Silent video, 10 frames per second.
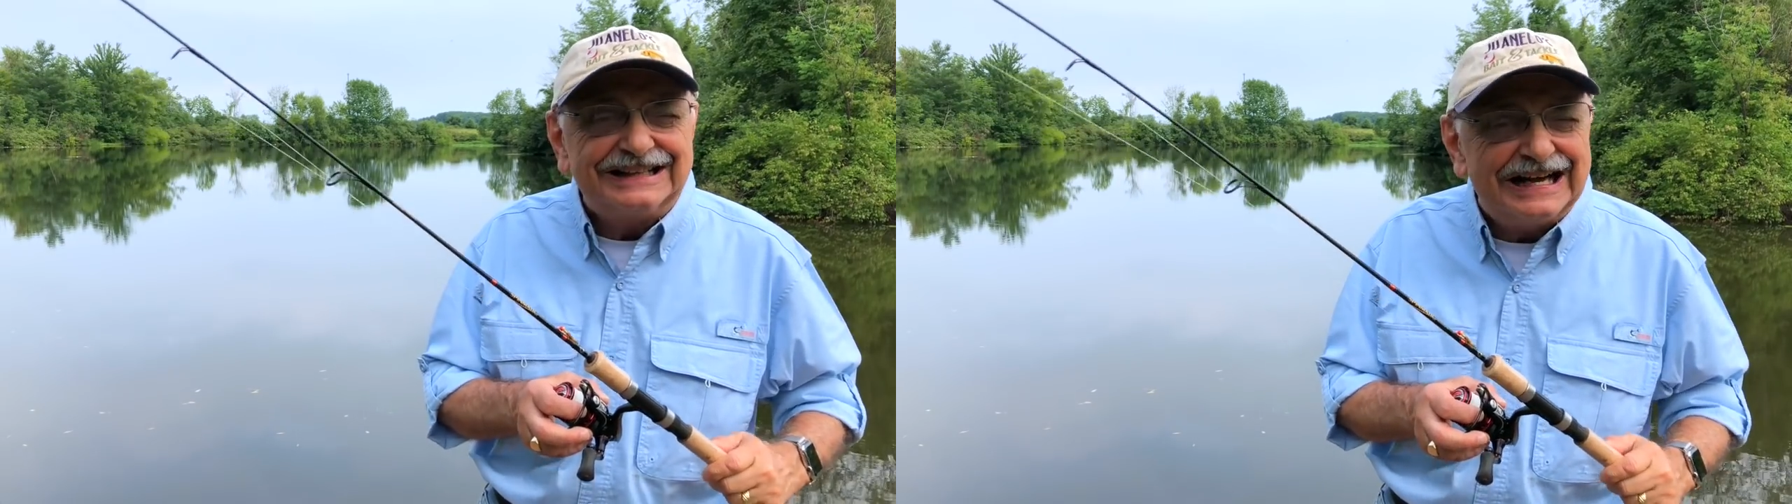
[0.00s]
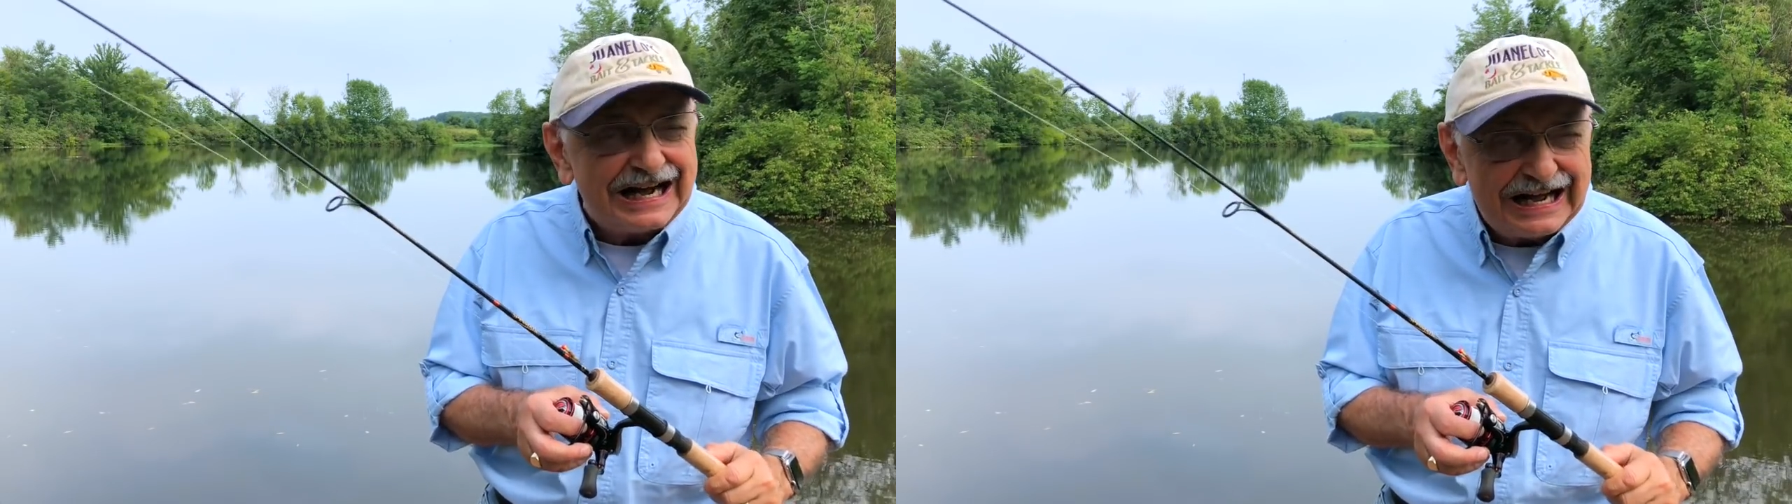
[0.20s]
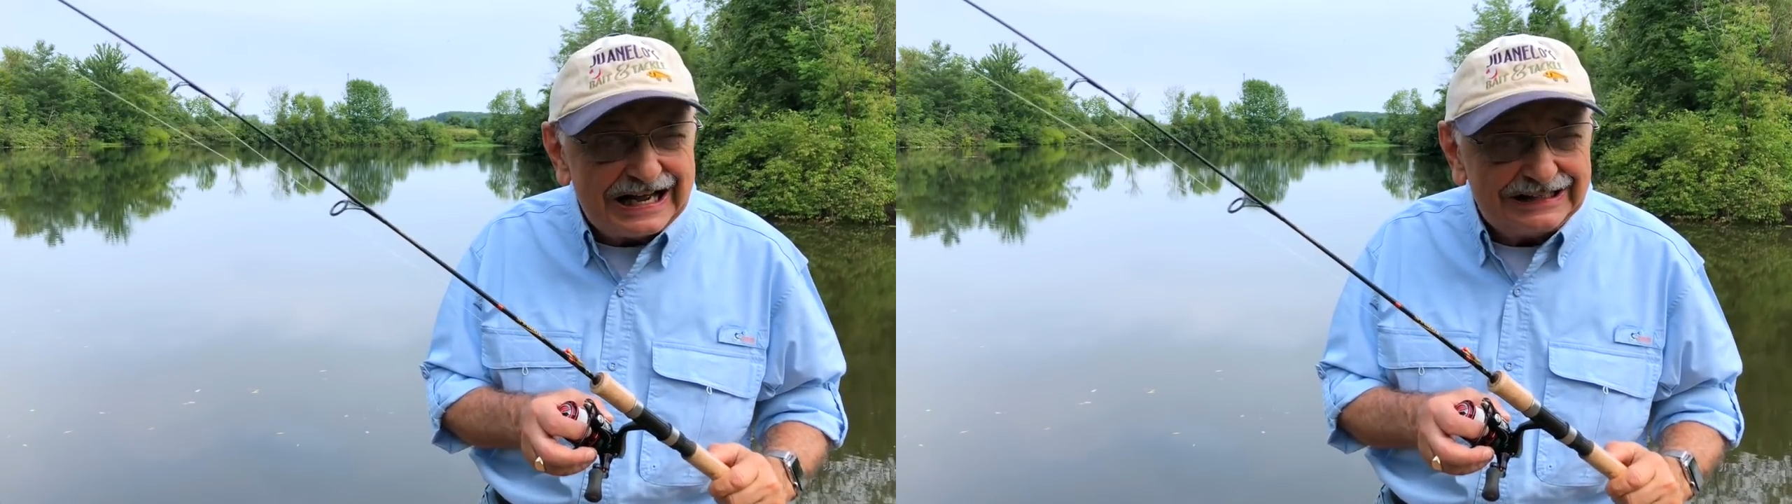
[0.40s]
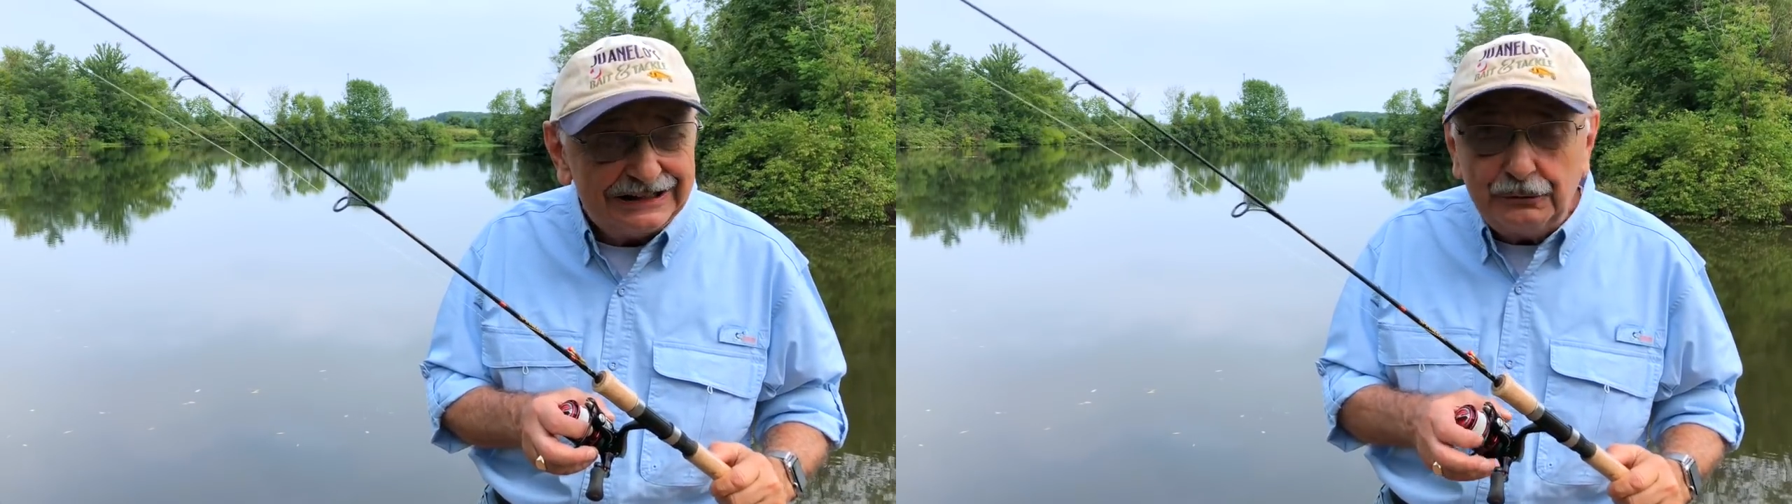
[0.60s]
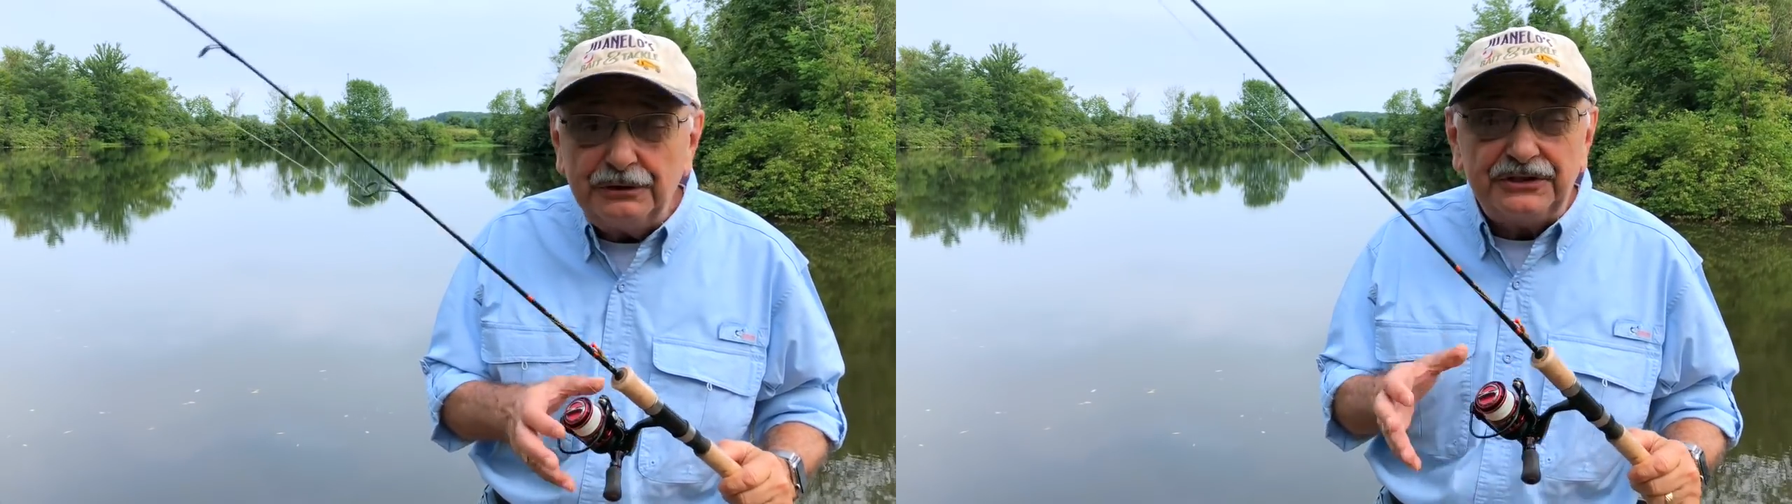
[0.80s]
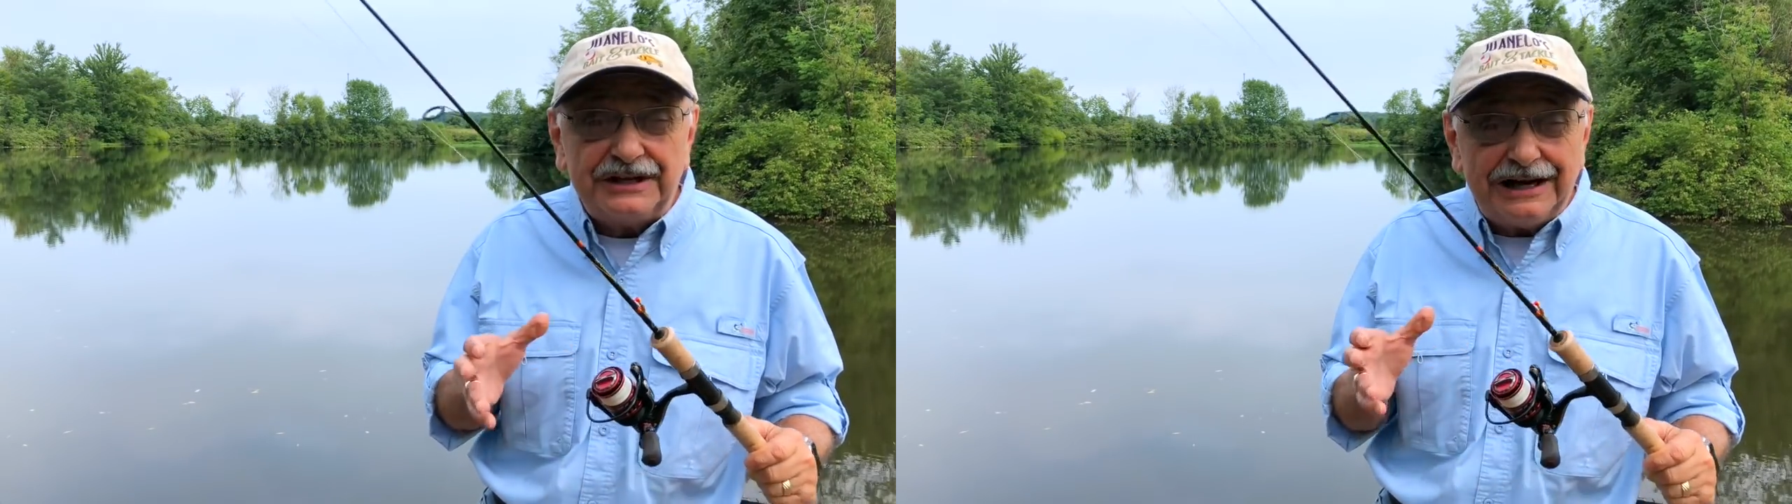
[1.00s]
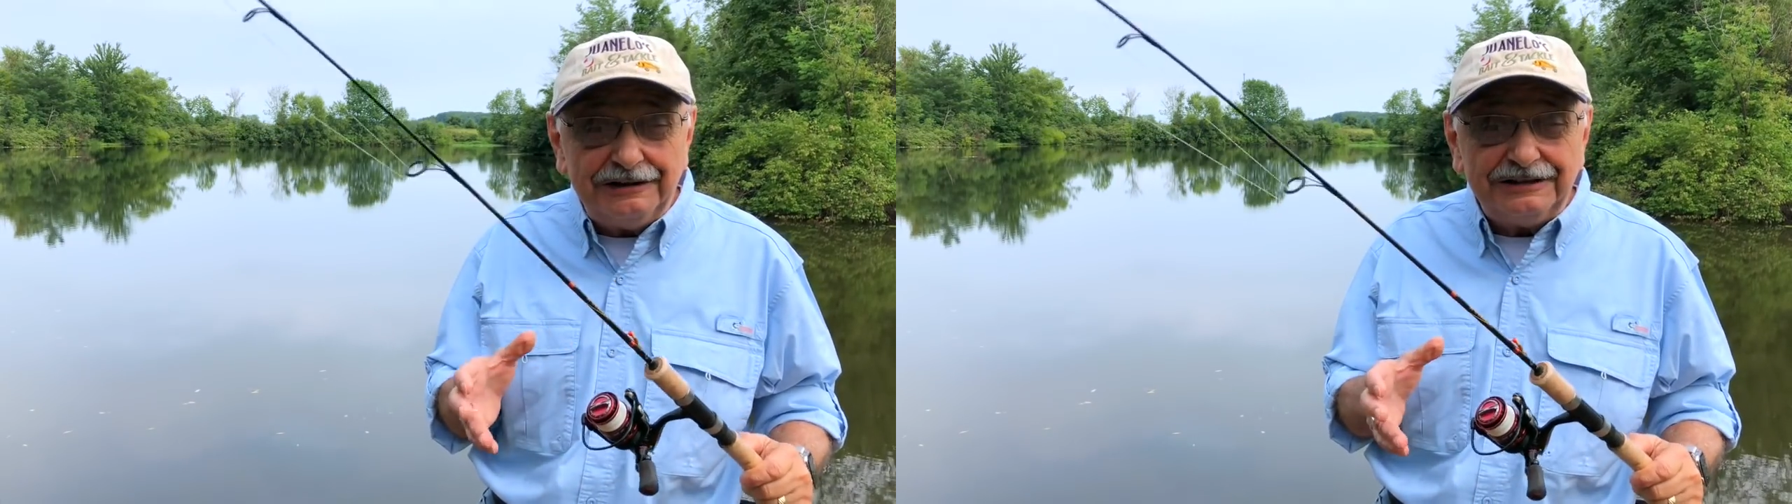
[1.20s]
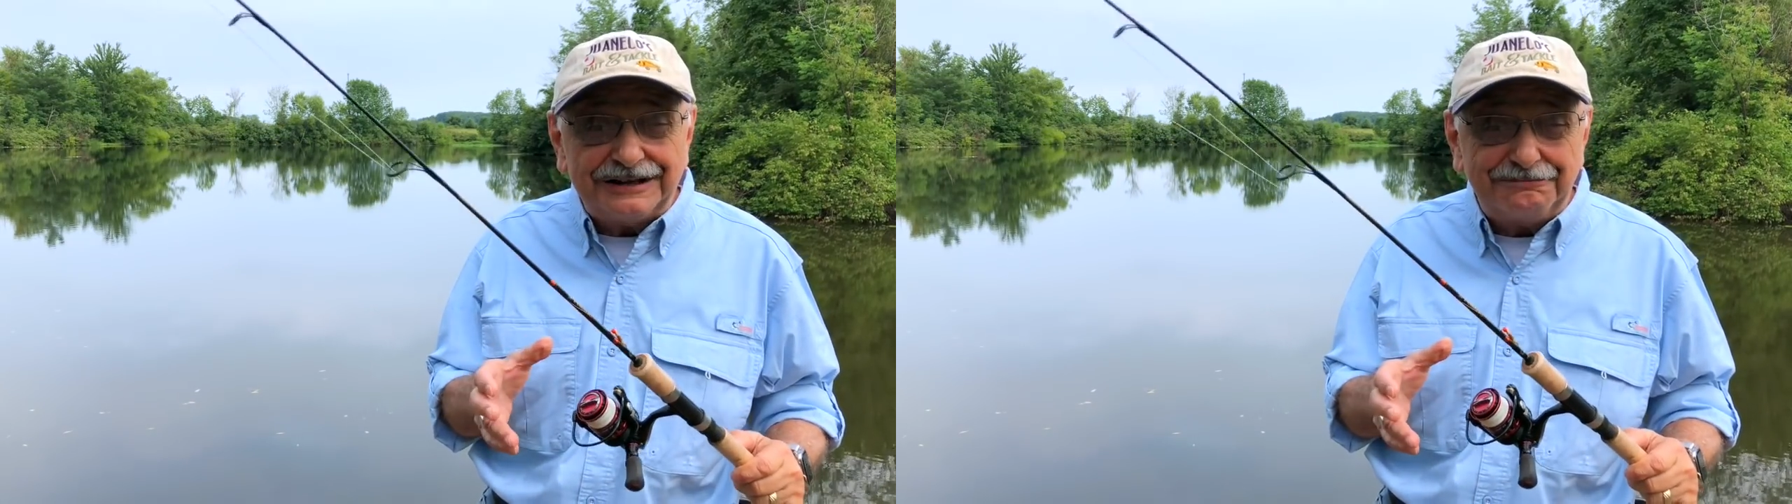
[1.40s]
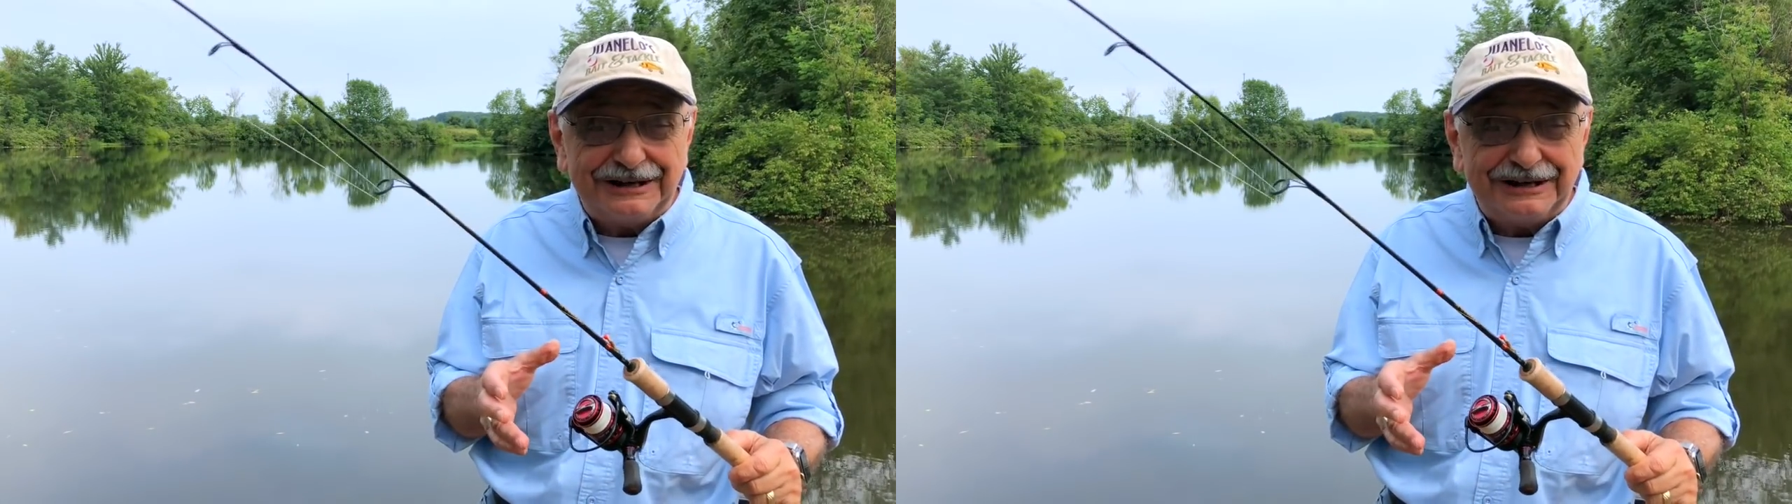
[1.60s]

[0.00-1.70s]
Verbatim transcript: cod with garlic